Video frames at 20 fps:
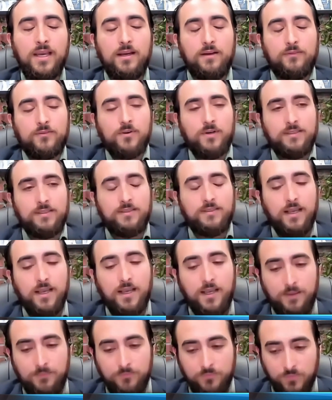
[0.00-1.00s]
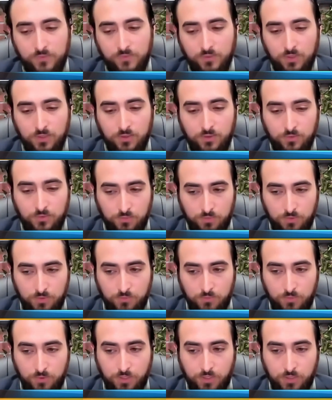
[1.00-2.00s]
Yeah, of course. Um, so
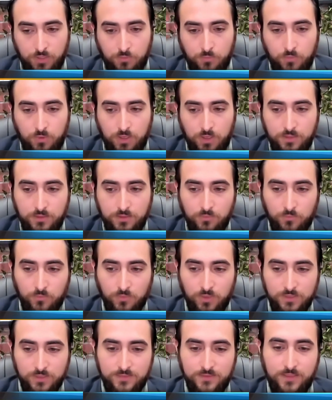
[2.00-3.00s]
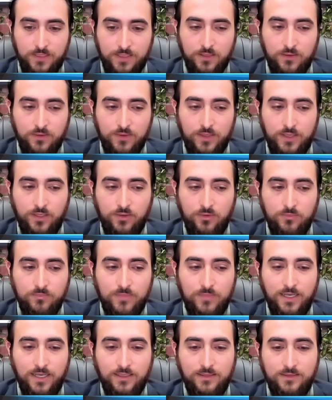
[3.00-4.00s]
you know, one one skill that you
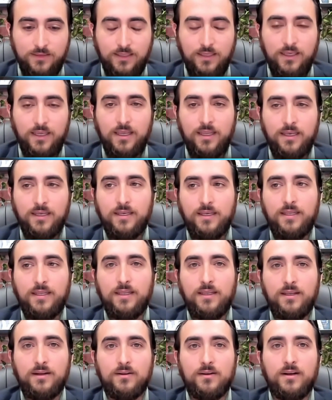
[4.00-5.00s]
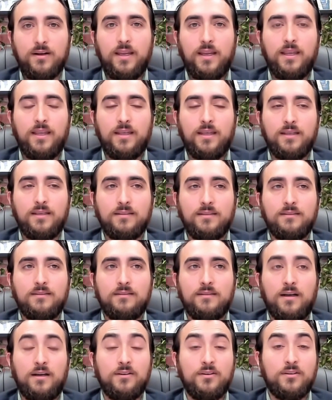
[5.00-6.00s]
might see in here
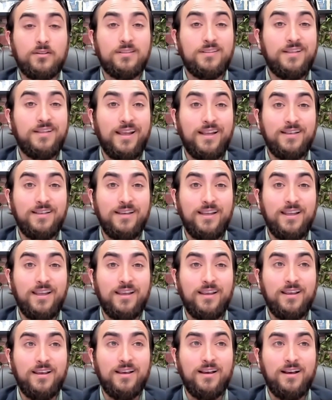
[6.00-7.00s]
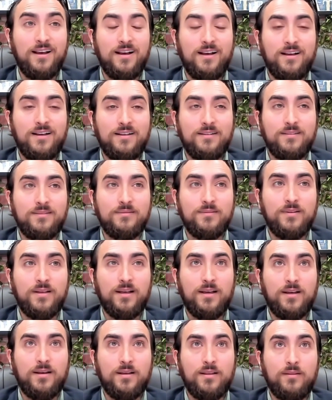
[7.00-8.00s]
is understanding uh,
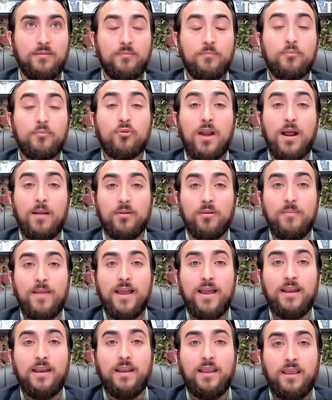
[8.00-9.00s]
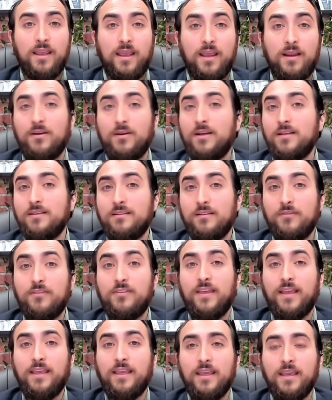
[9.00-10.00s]
uh, problematic areas of
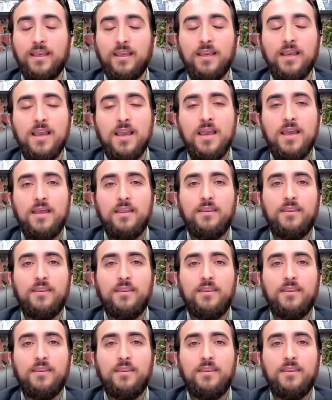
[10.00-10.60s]
thinking